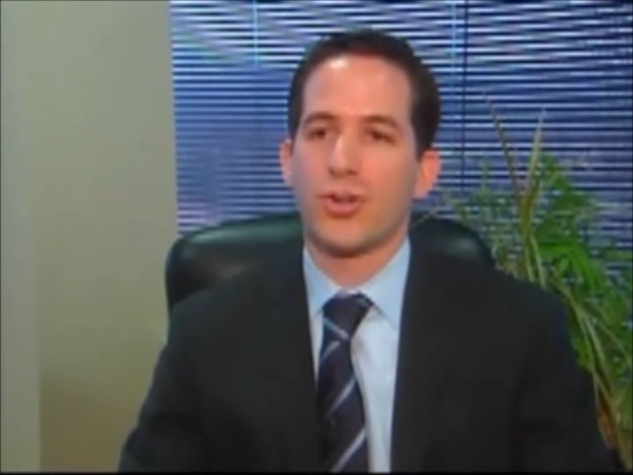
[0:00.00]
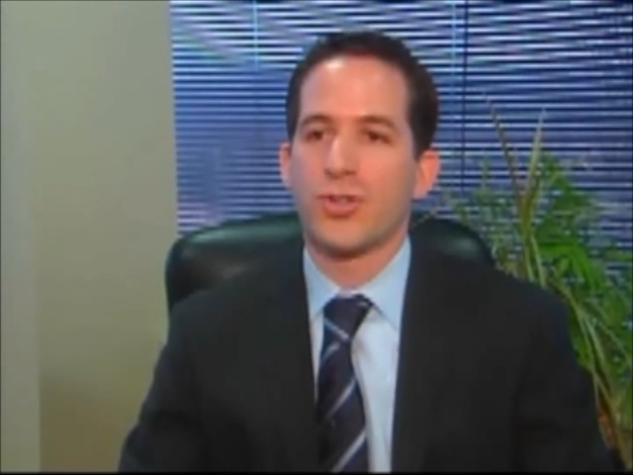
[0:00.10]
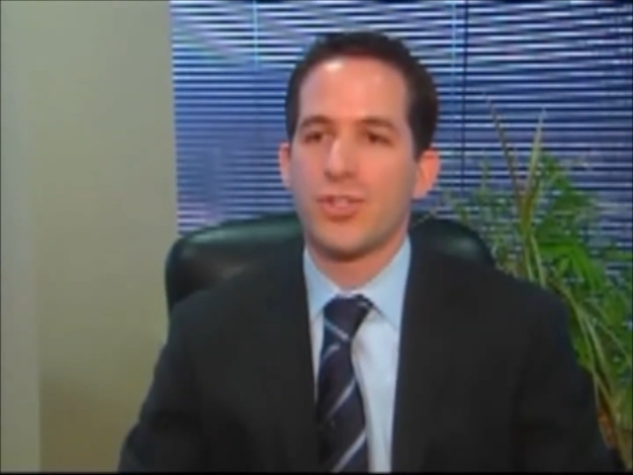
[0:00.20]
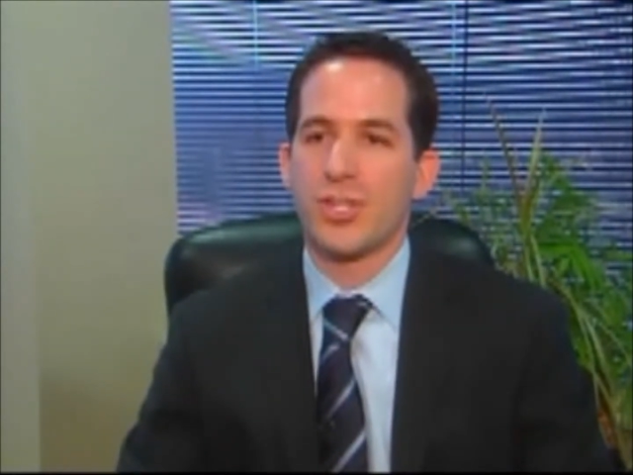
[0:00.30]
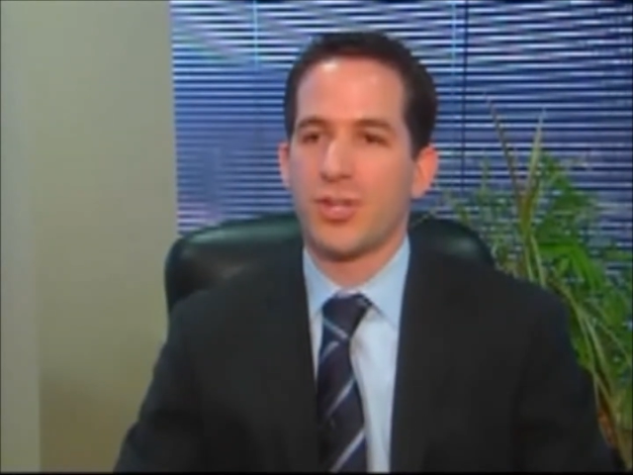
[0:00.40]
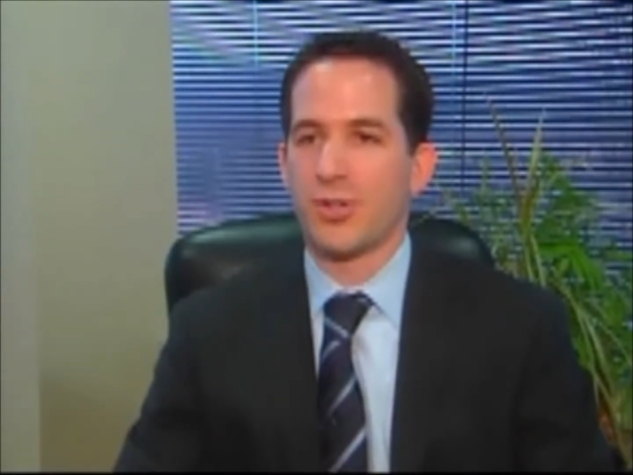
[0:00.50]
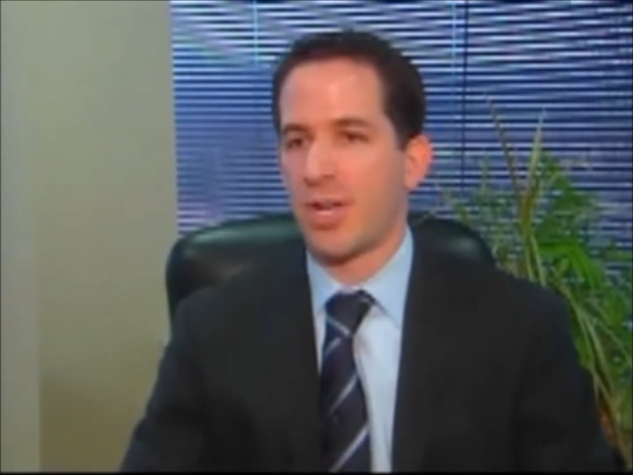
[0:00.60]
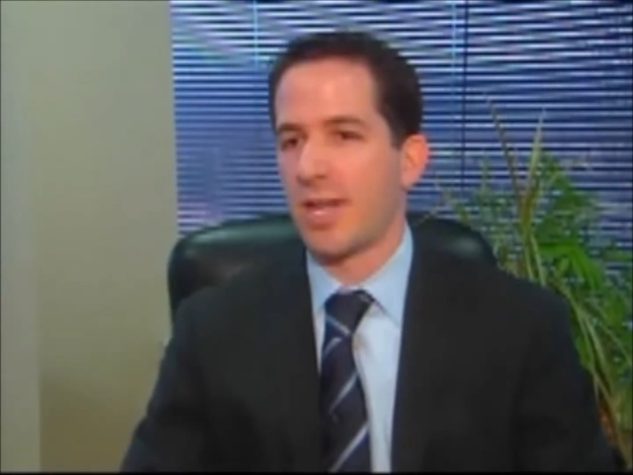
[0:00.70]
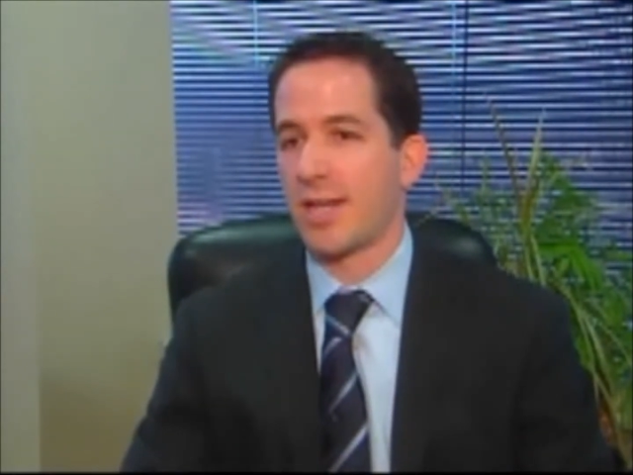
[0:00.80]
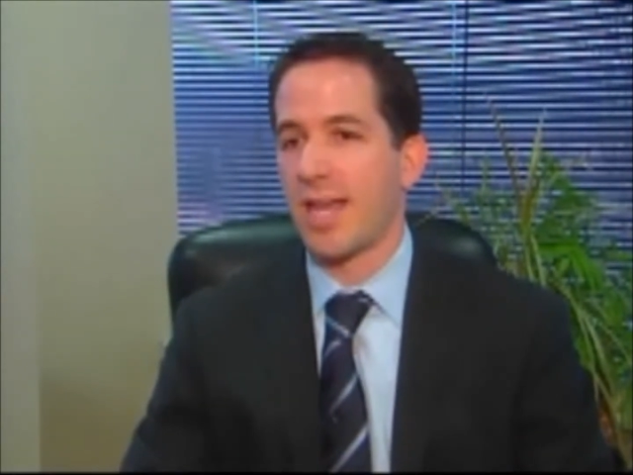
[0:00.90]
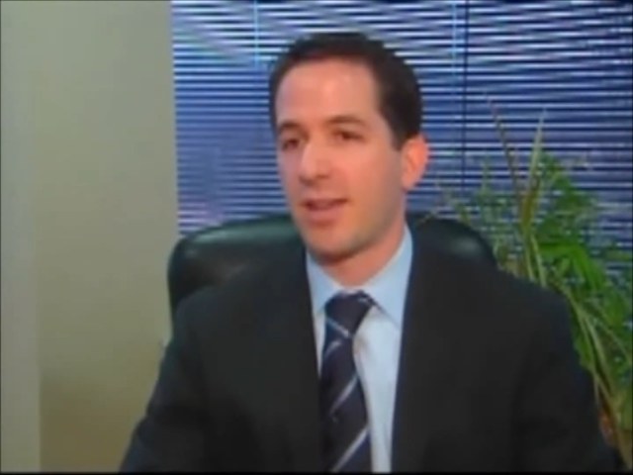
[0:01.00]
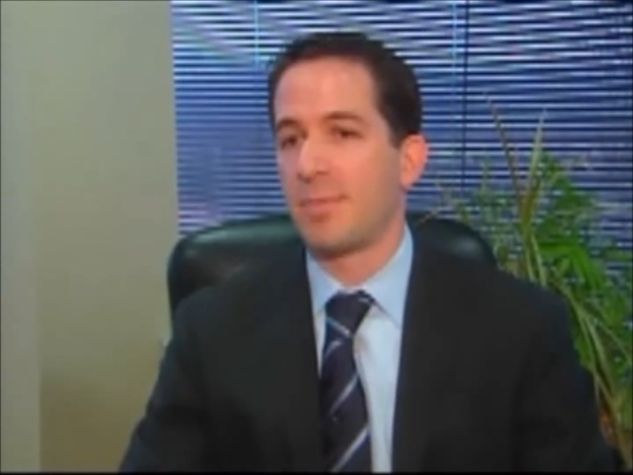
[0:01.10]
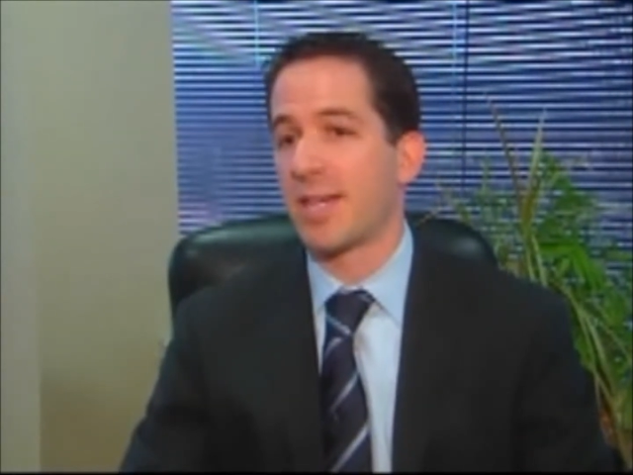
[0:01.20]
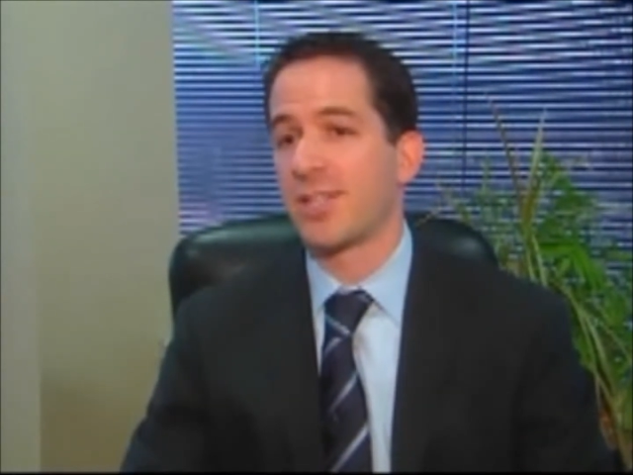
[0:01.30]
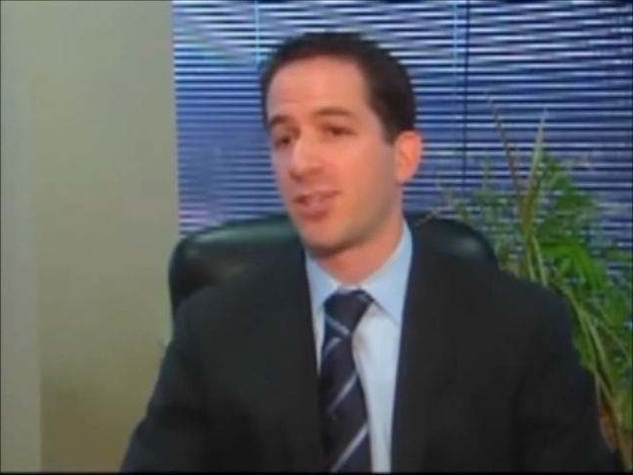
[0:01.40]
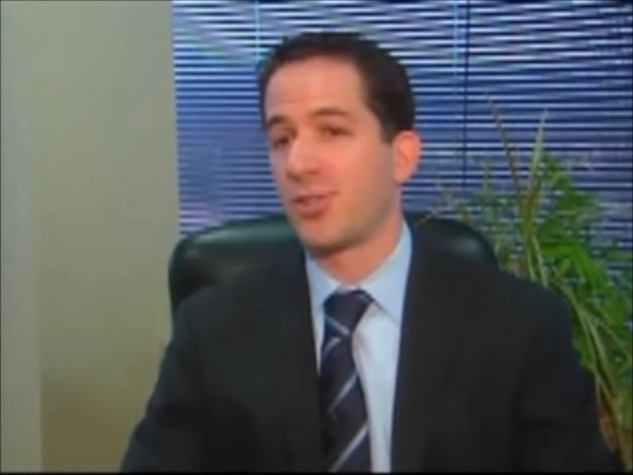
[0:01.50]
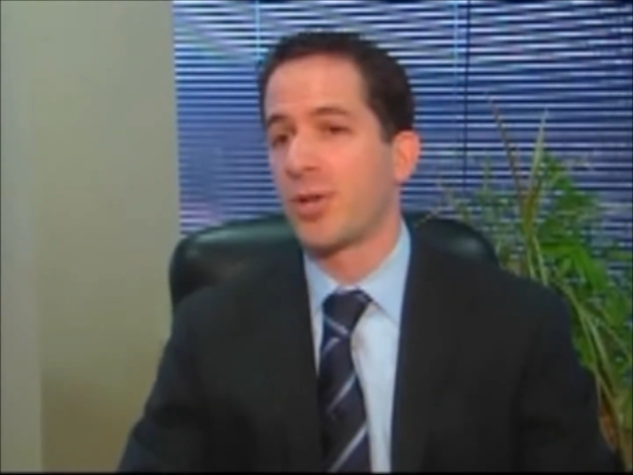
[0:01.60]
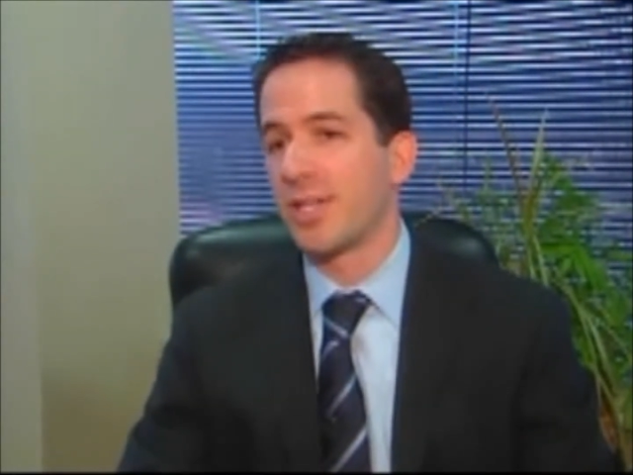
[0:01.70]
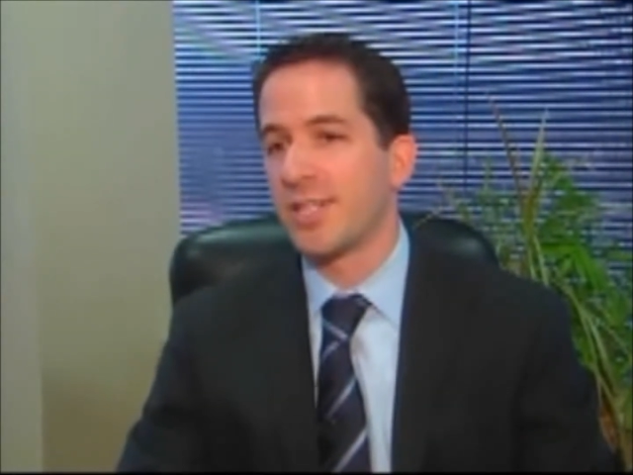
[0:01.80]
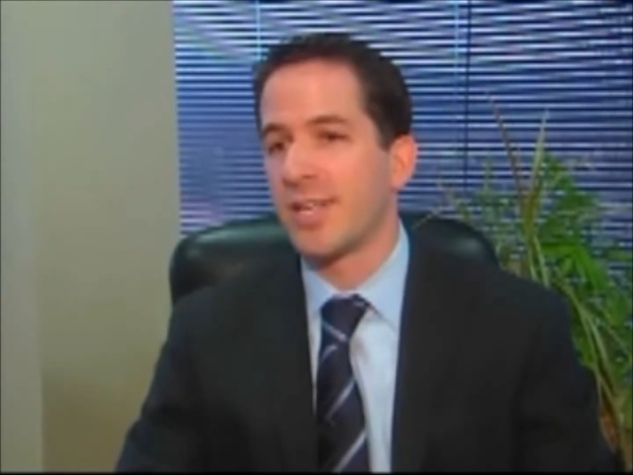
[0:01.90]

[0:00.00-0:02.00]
urge to urinate and can't make it to the toilet in